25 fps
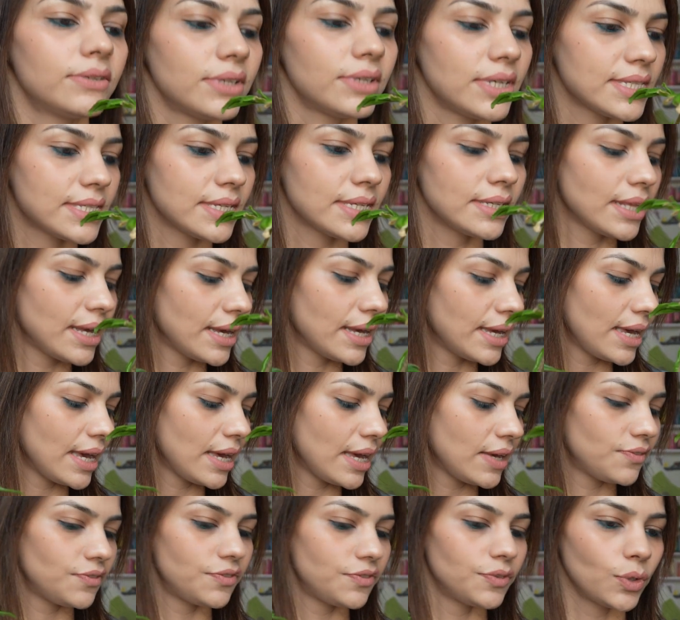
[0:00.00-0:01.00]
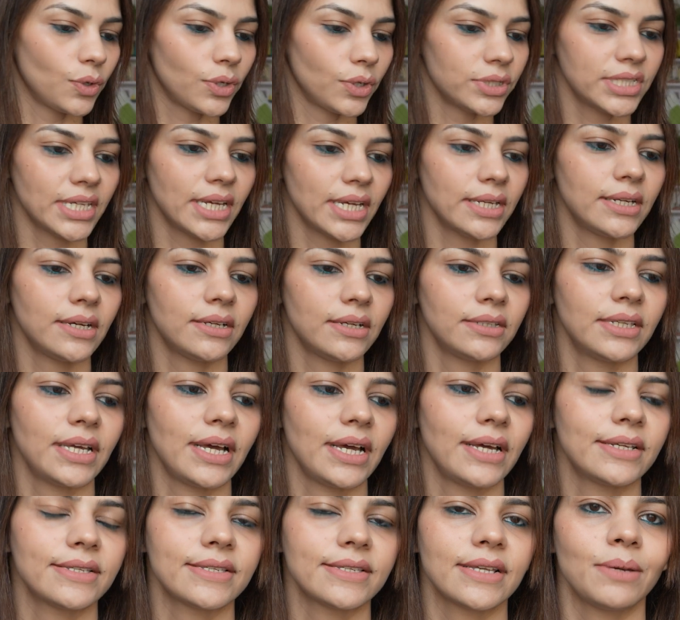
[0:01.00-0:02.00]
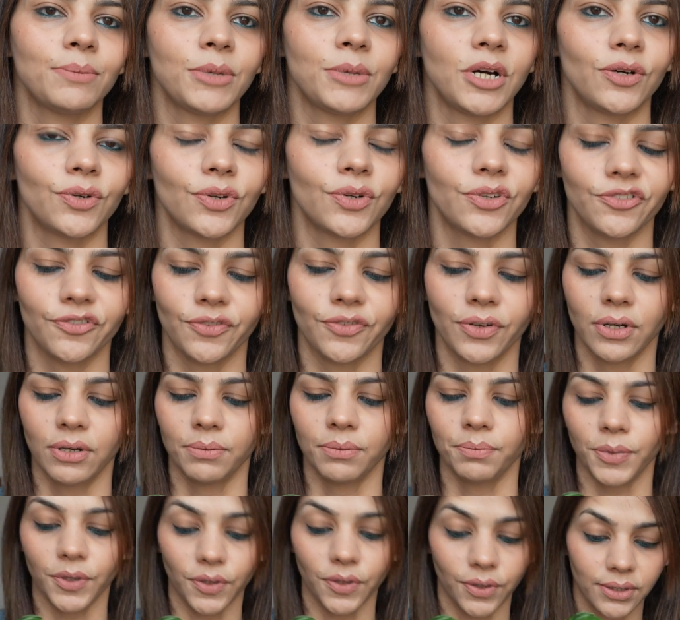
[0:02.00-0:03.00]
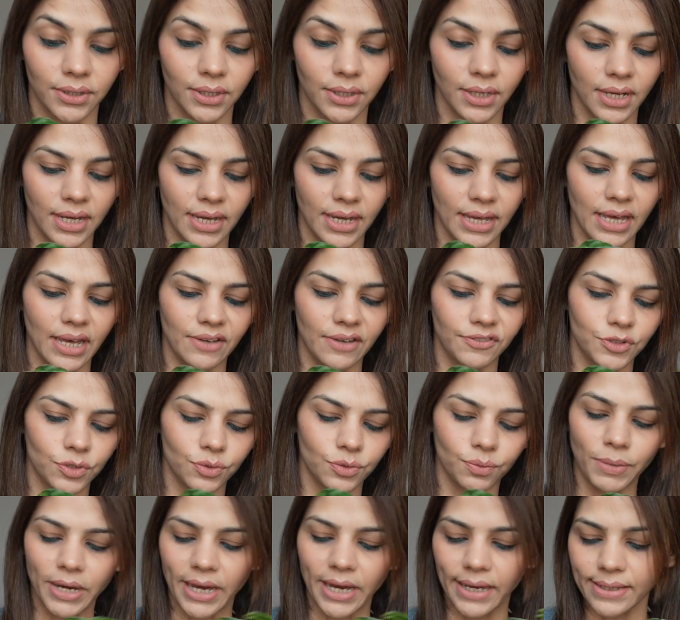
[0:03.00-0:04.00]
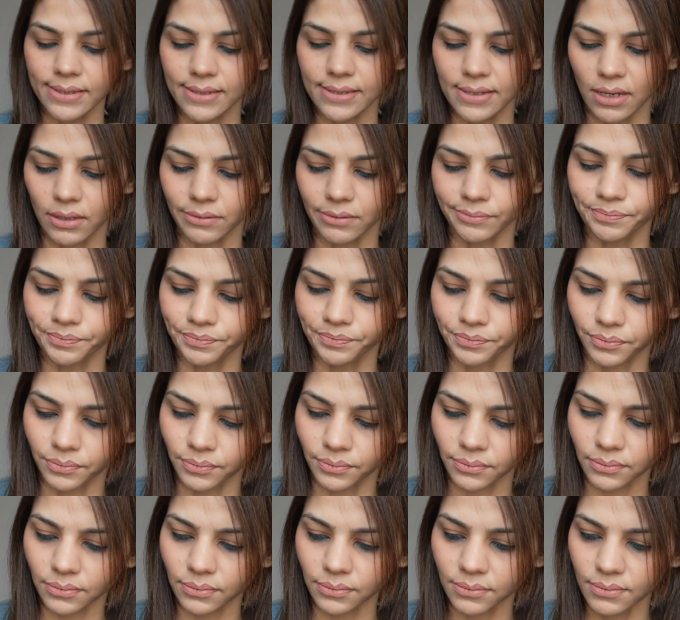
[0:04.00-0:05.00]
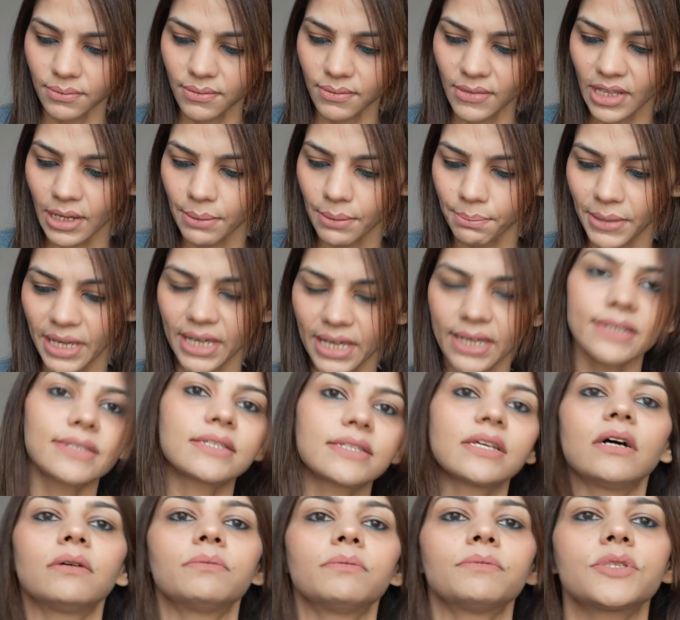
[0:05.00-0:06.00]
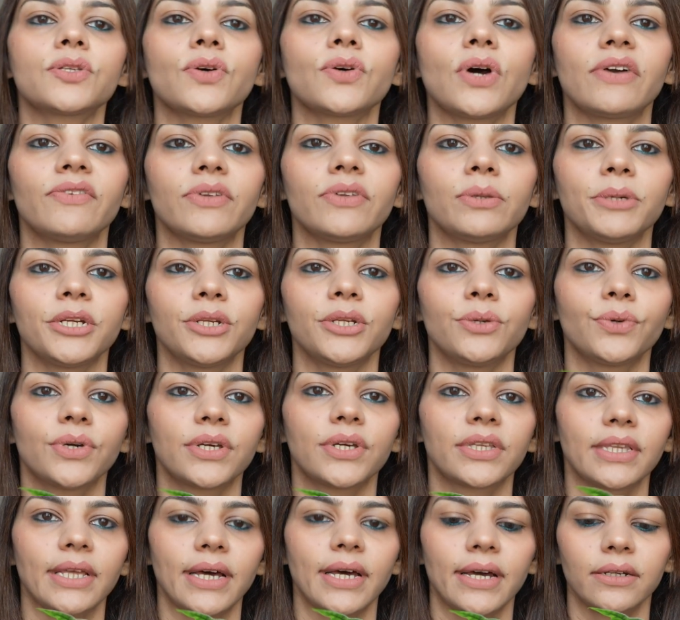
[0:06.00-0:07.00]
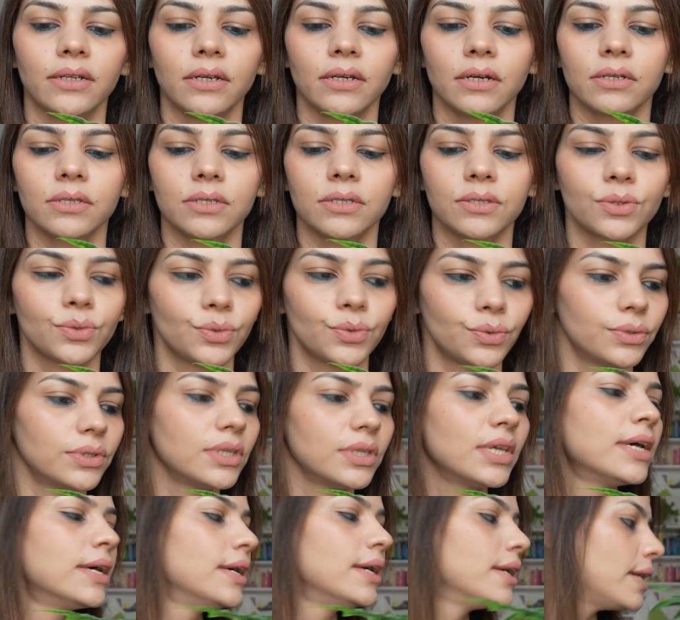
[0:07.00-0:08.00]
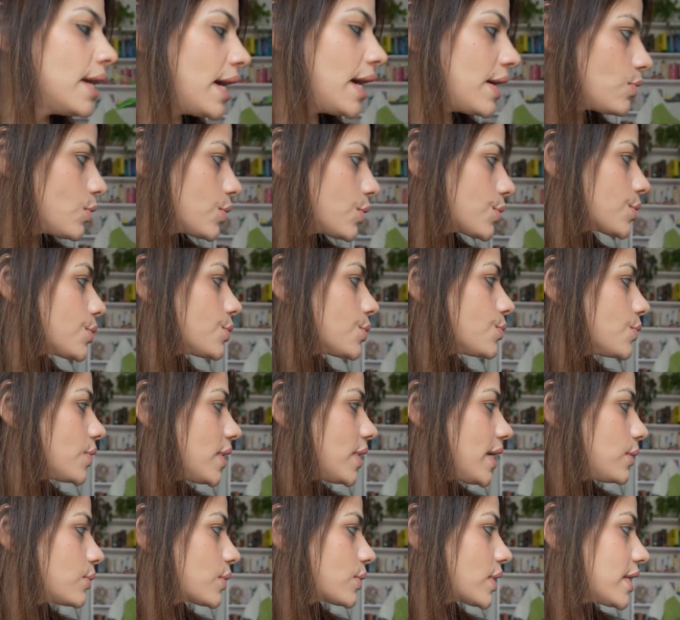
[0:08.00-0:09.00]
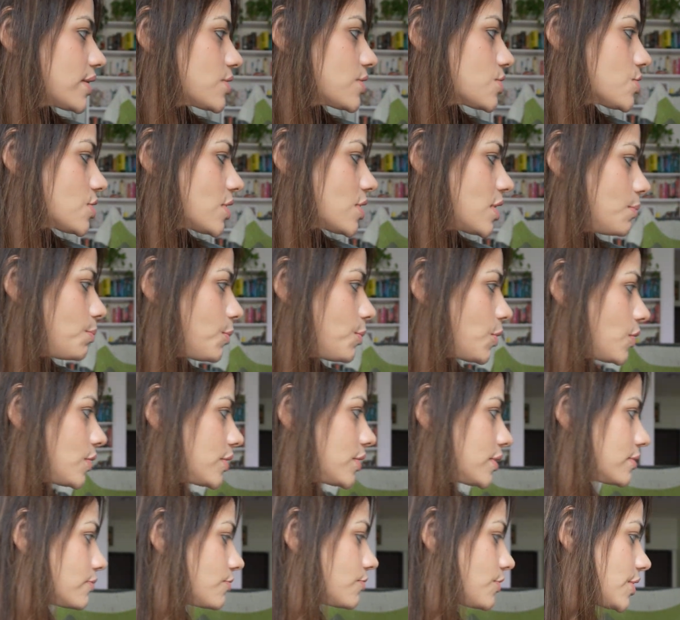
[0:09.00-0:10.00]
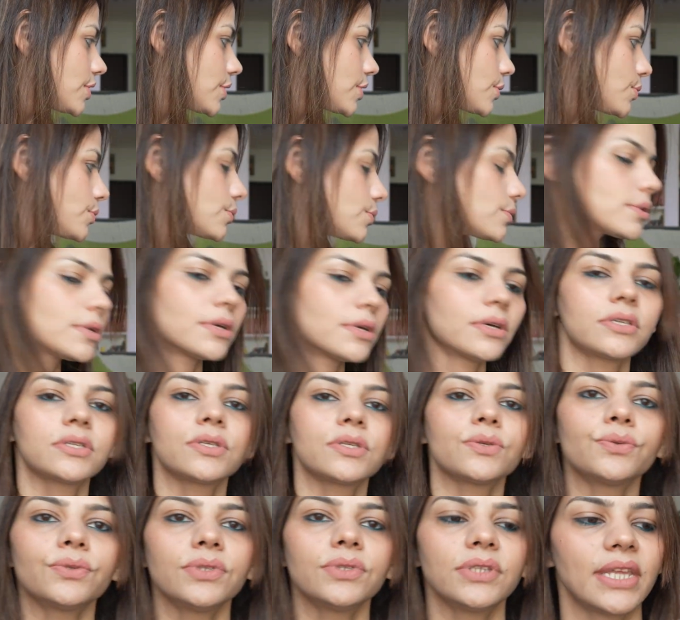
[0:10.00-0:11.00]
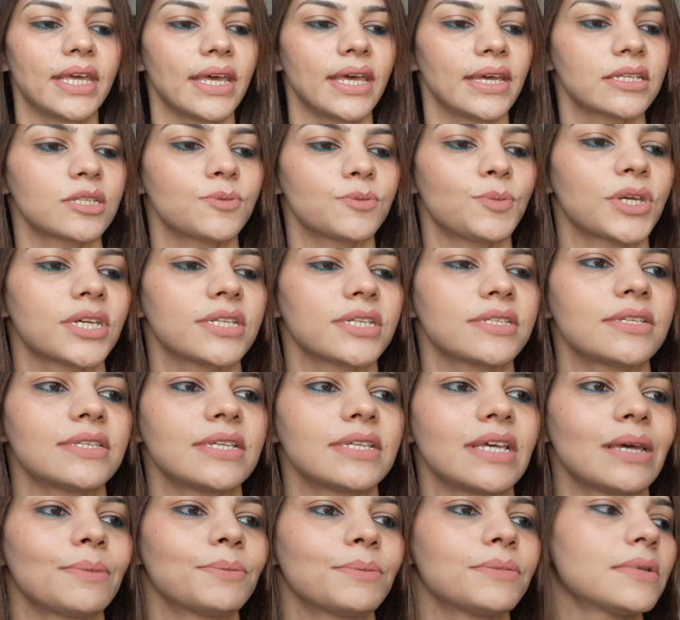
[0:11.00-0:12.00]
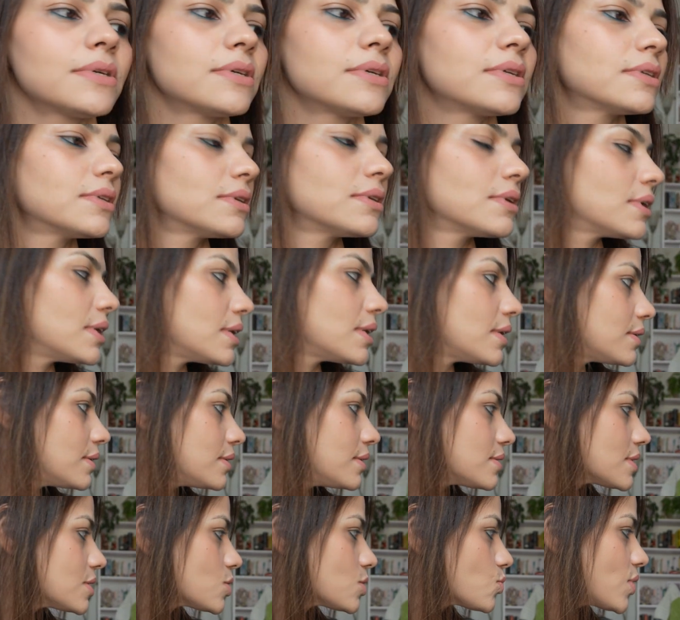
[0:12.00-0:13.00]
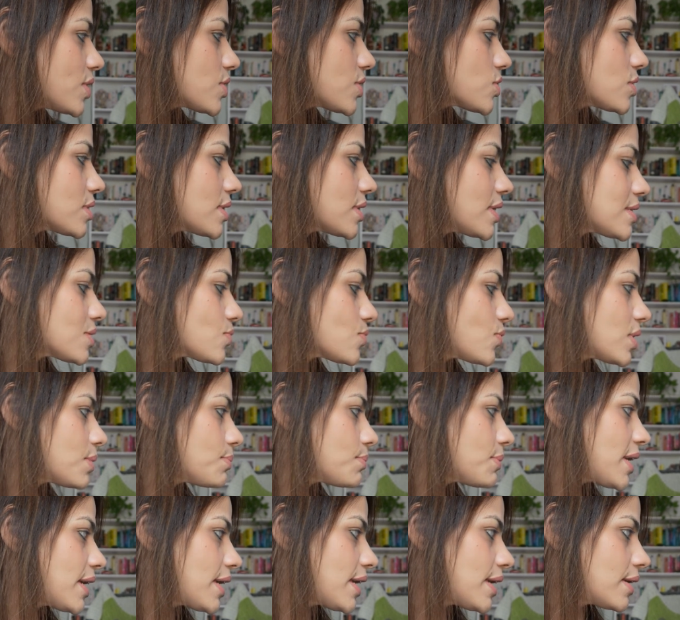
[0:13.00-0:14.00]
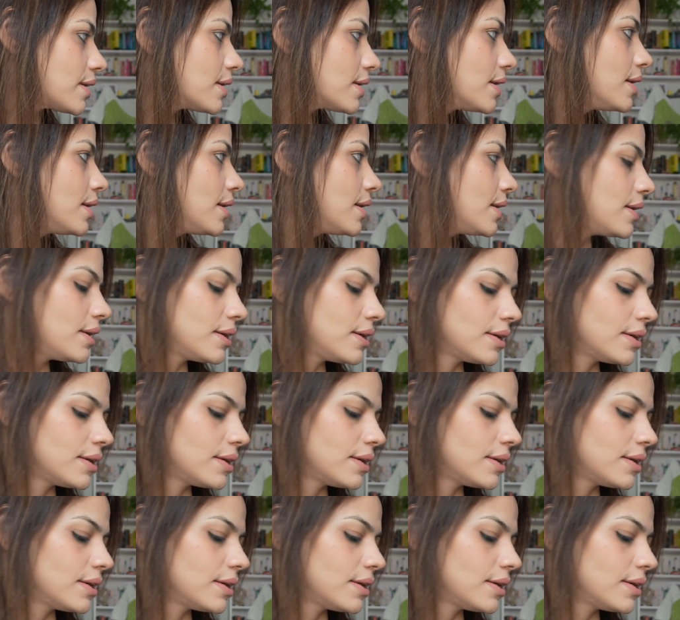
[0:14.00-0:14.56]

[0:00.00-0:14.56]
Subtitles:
The reason I have not yet done that is I'm out of pon. I have to buy some, make some, so I will be doing that soon. I want to do a Alocasia pon video soon next, because the same situation is with my